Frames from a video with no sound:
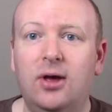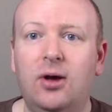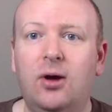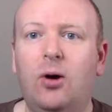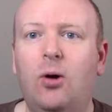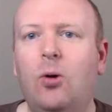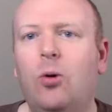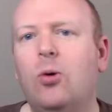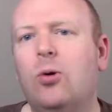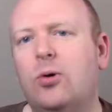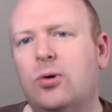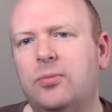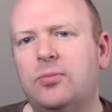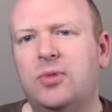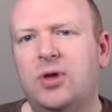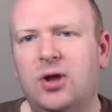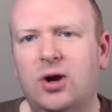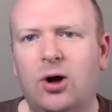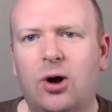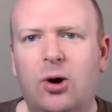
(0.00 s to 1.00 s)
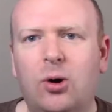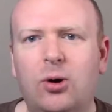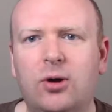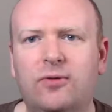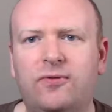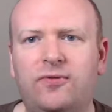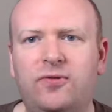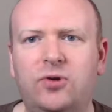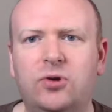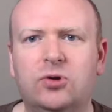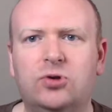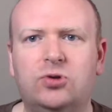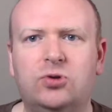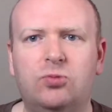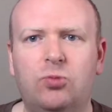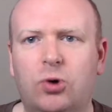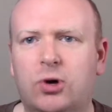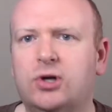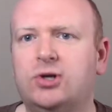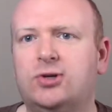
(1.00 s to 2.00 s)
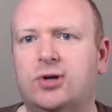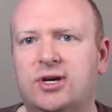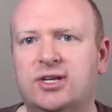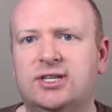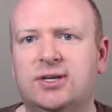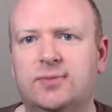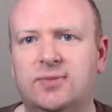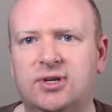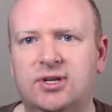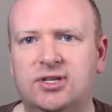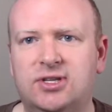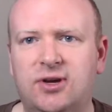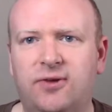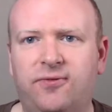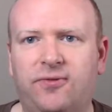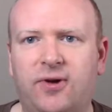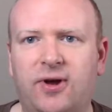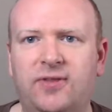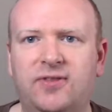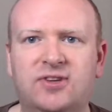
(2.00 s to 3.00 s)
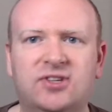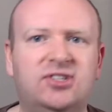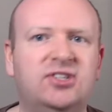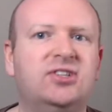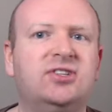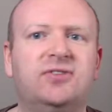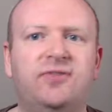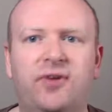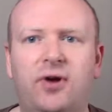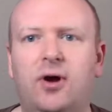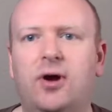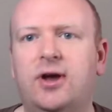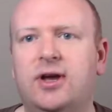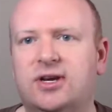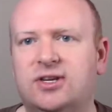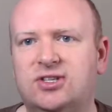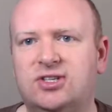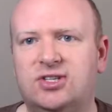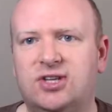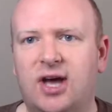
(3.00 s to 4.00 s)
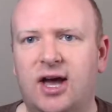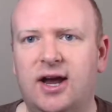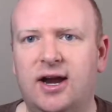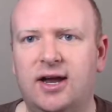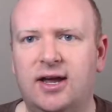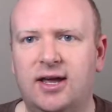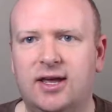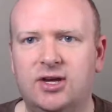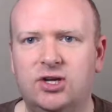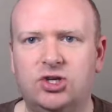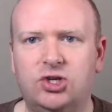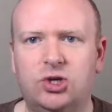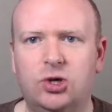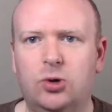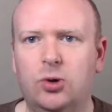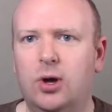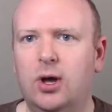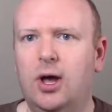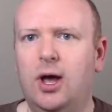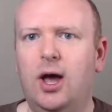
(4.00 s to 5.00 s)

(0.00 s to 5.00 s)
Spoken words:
Or, you know, if you want to try something different, this is a very exciting issue.